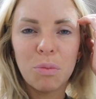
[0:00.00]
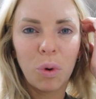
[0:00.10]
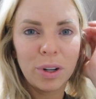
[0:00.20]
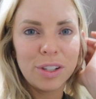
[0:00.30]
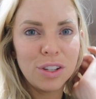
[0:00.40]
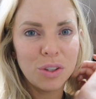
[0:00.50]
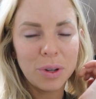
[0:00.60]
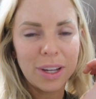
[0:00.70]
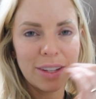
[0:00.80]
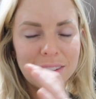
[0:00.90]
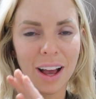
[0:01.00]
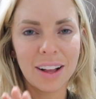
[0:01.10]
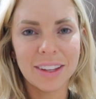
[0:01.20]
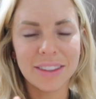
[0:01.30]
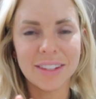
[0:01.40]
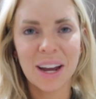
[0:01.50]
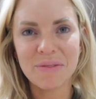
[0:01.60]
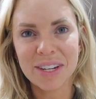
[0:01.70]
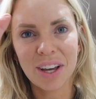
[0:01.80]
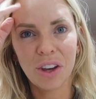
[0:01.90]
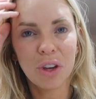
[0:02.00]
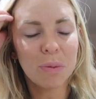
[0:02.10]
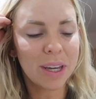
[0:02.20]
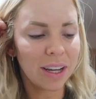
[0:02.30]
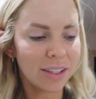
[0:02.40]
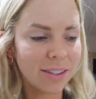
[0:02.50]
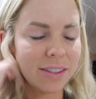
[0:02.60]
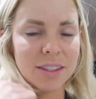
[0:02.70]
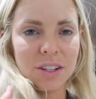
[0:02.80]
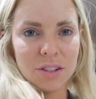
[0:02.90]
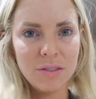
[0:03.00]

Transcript: important to do it exactly at the time they tell you because the,